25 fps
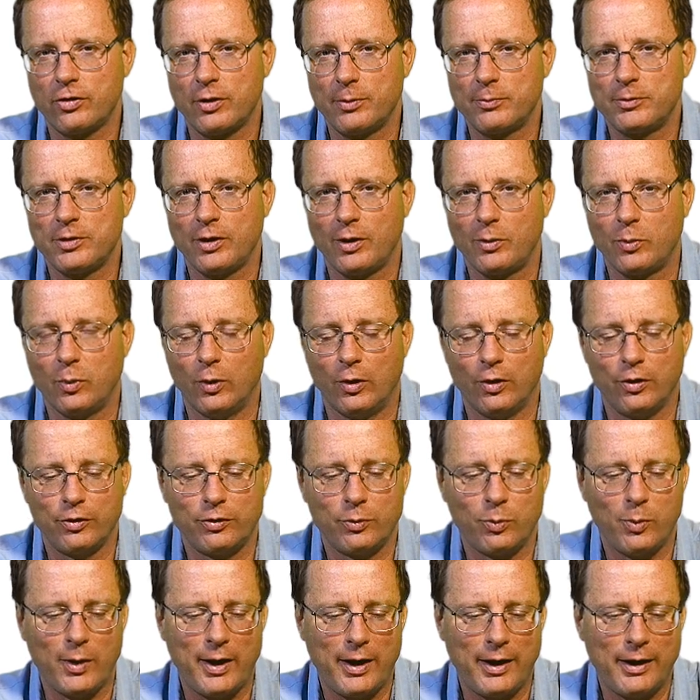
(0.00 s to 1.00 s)
crypto
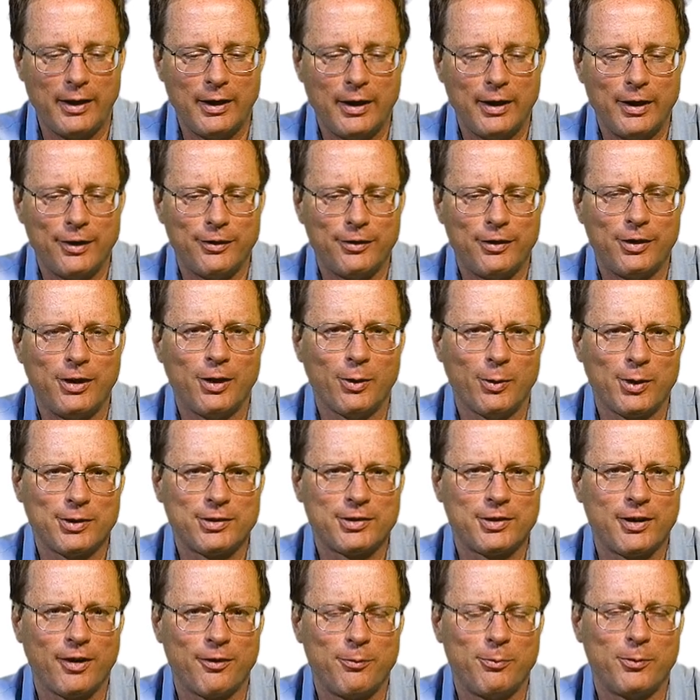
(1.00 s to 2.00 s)
wars, where the
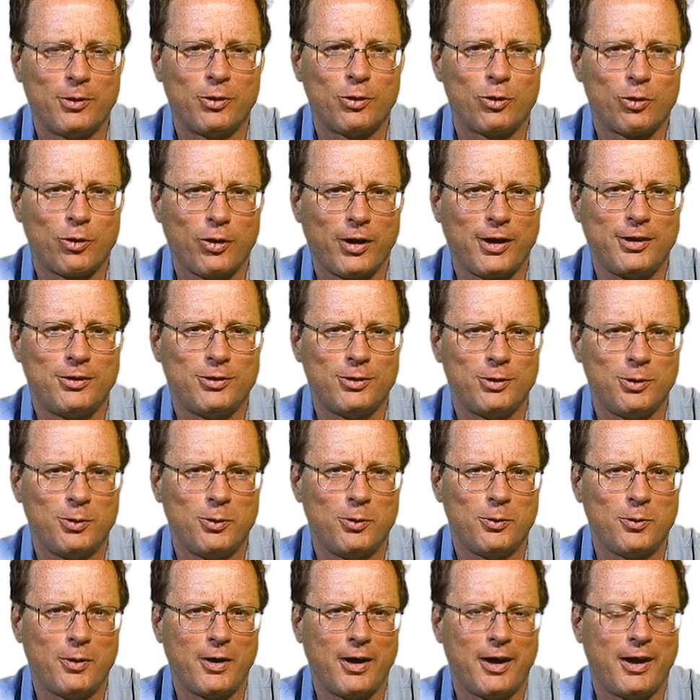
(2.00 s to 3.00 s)
US government tried
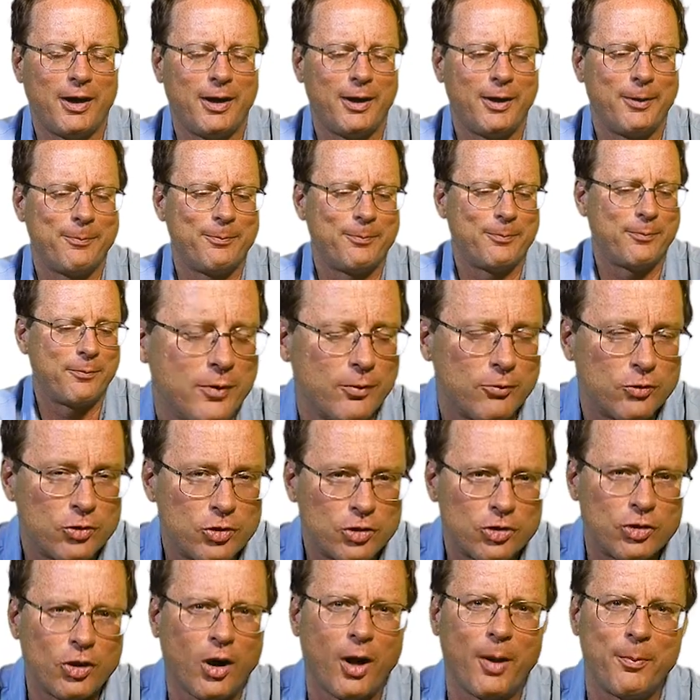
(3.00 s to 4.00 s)
to
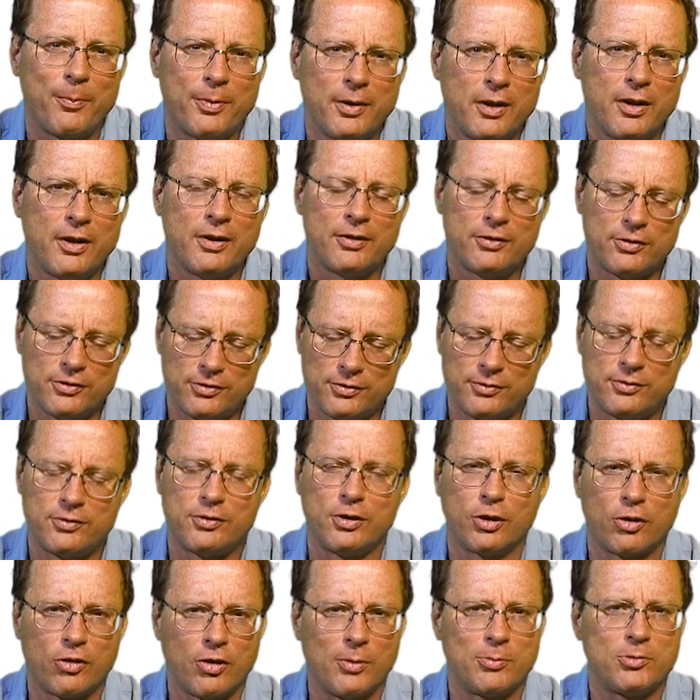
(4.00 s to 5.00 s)
stop
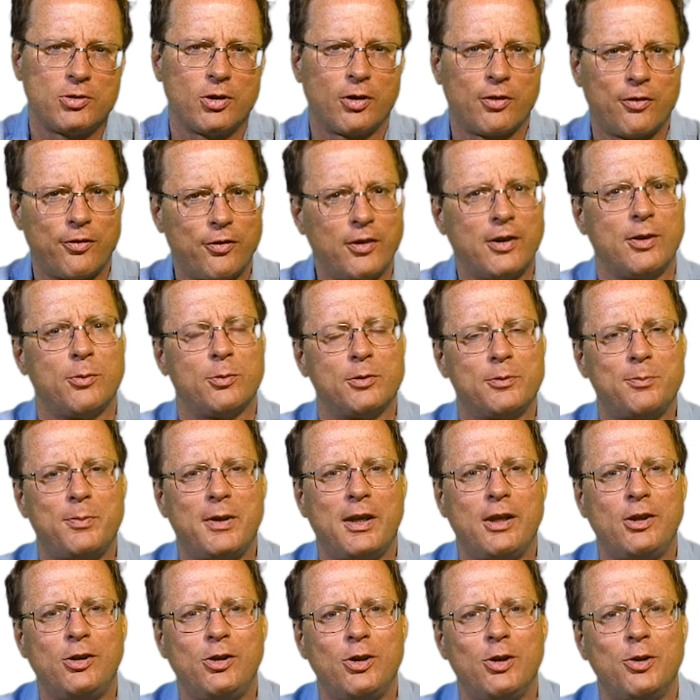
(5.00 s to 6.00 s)
the cryptography that was
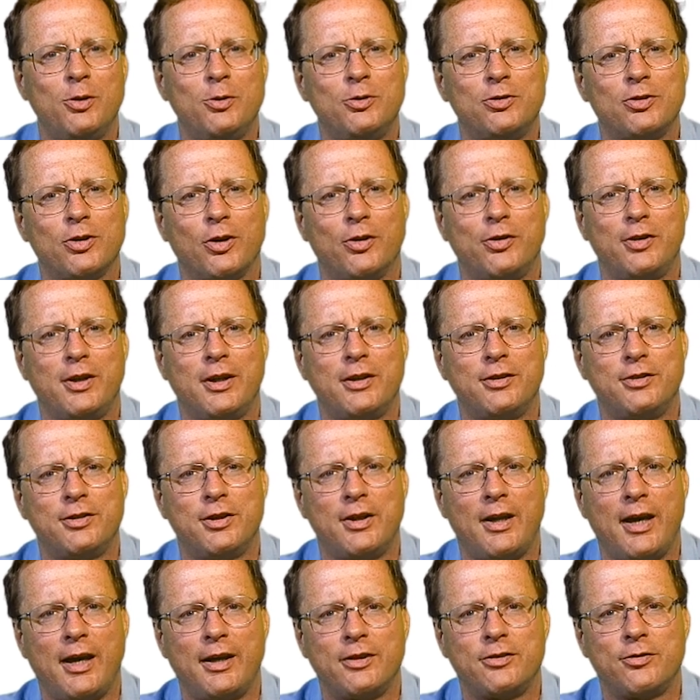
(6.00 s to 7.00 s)
being used on the
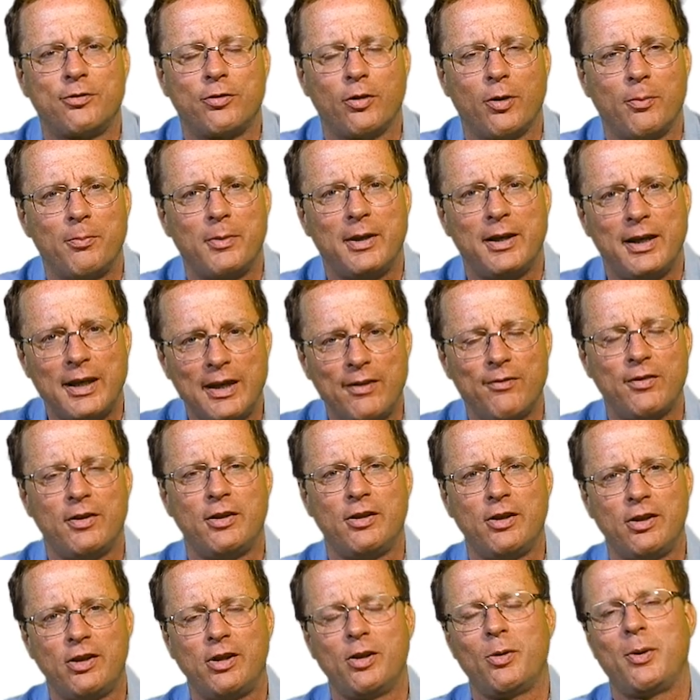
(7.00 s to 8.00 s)
internet from
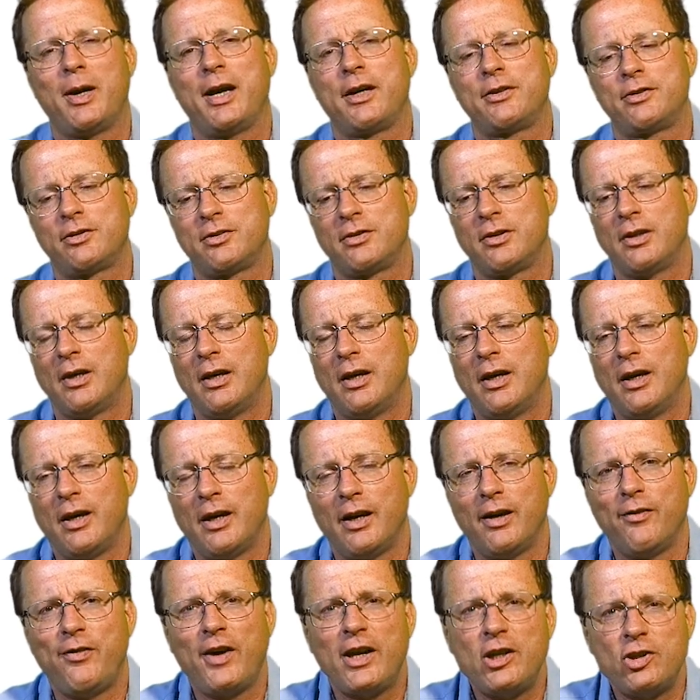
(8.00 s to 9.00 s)
leaving the US.
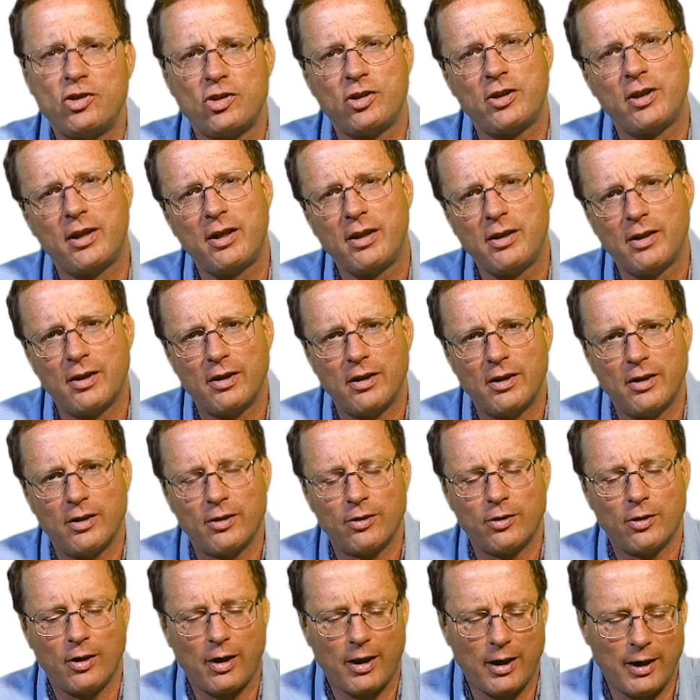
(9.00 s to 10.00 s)
Eventually,
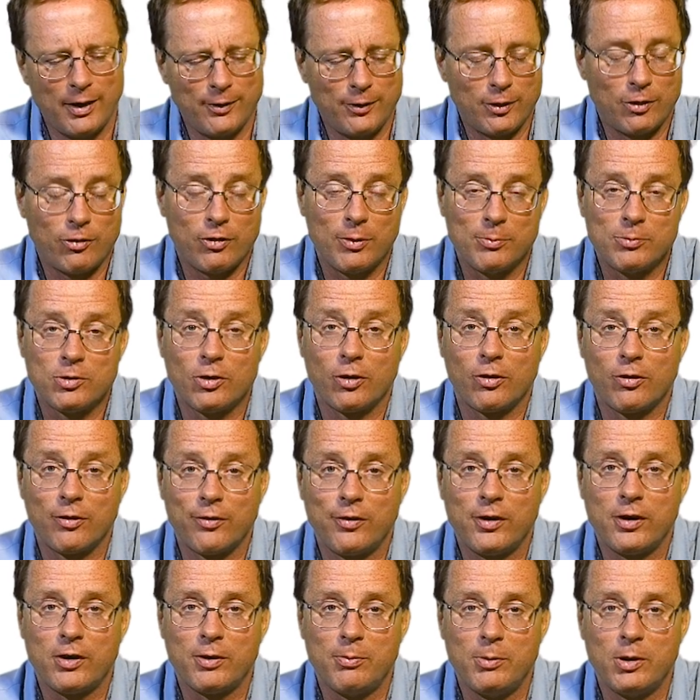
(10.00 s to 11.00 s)
the
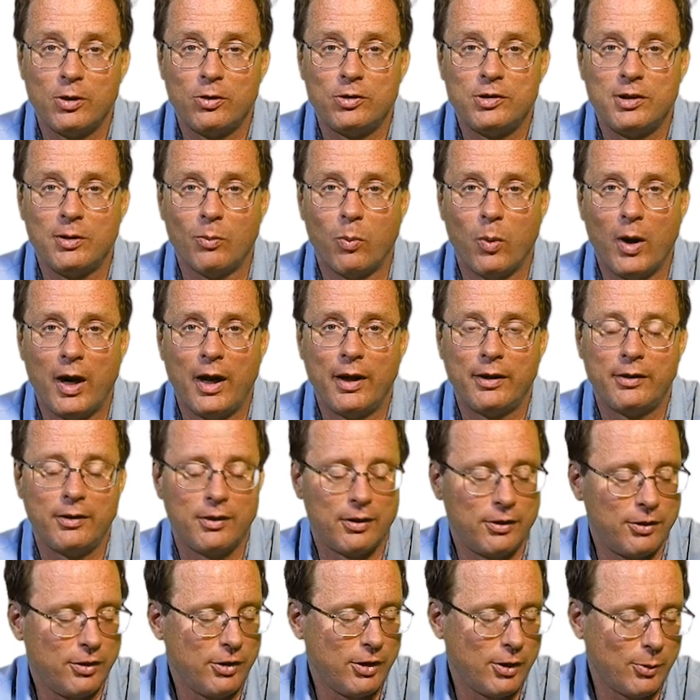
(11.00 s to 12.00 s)
cryptography community won,
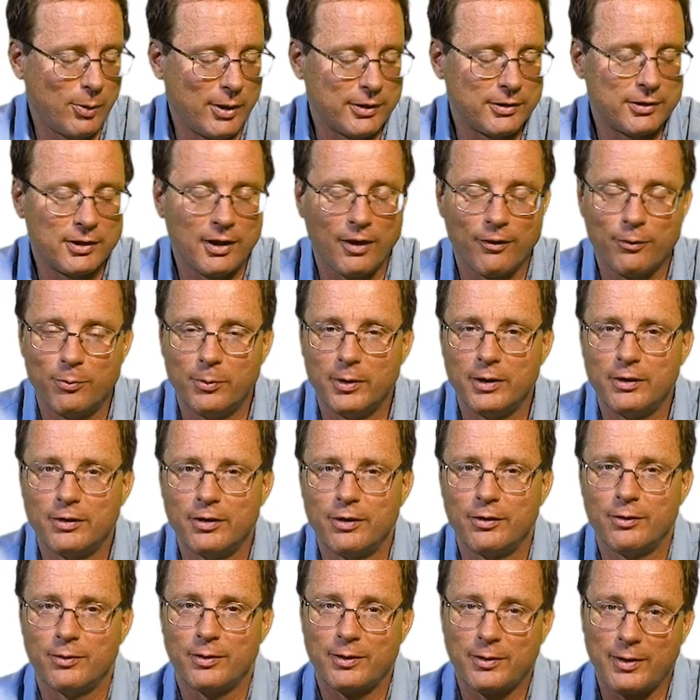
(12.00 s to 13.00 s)
and the US government
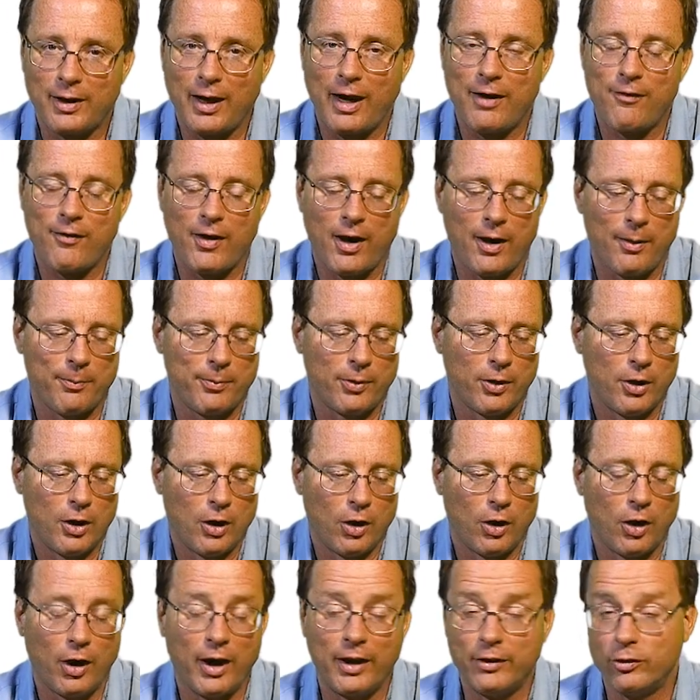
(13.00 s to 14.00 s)
gave
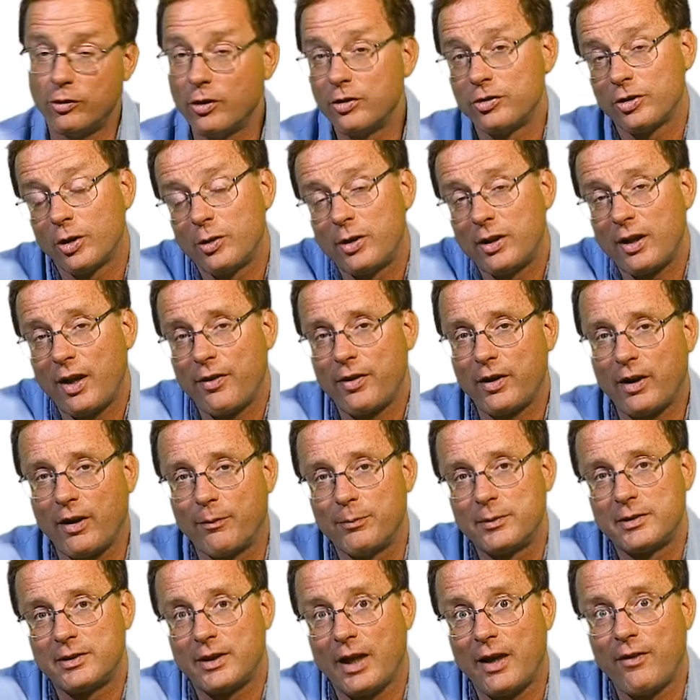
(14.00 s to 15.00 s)
up, and so did other
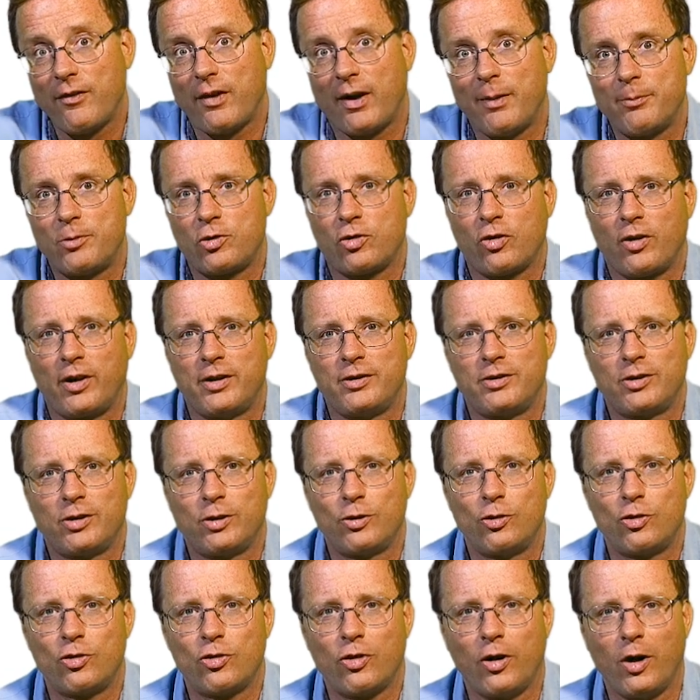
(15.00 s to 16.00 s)
governments, gave up trying to
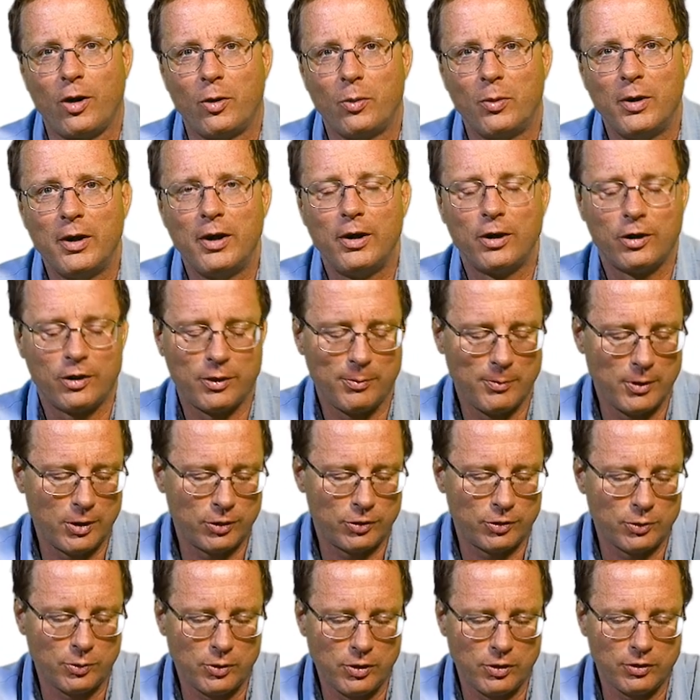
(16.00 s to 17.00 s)
control
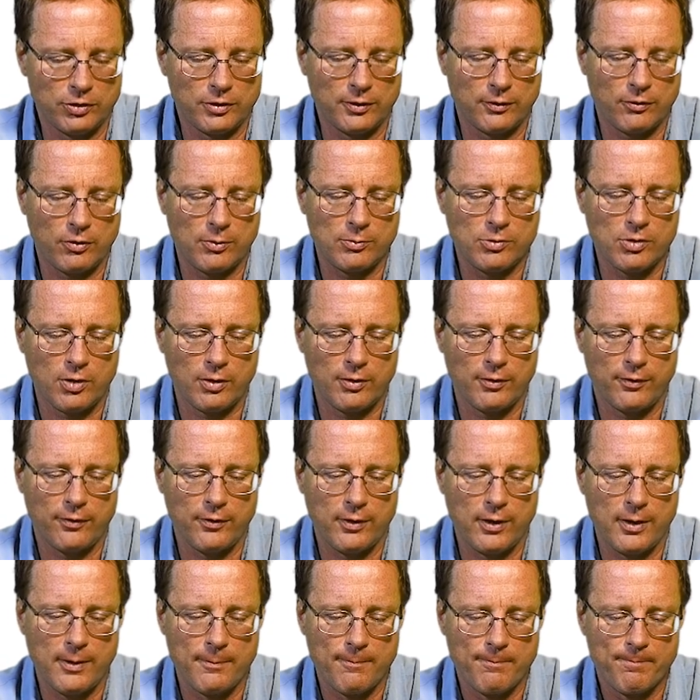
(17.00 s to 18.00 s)
commercial use of
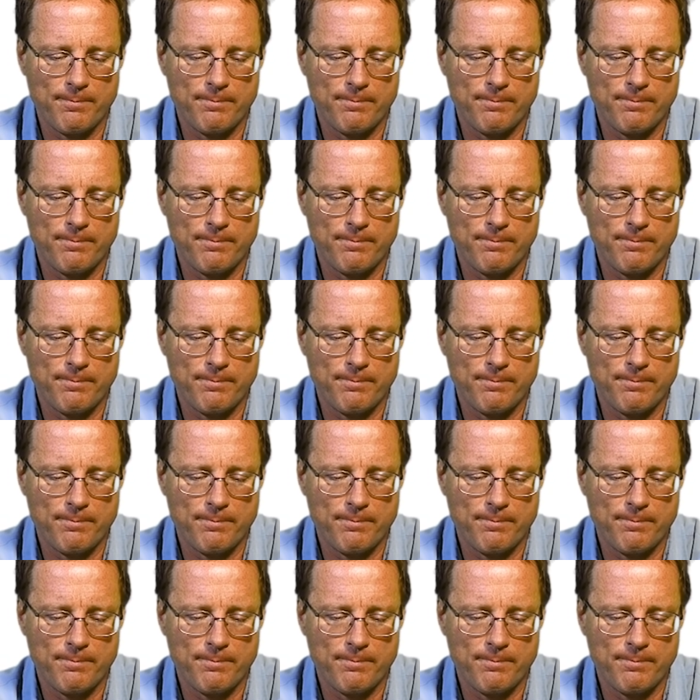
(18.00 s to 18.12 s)
cryptography.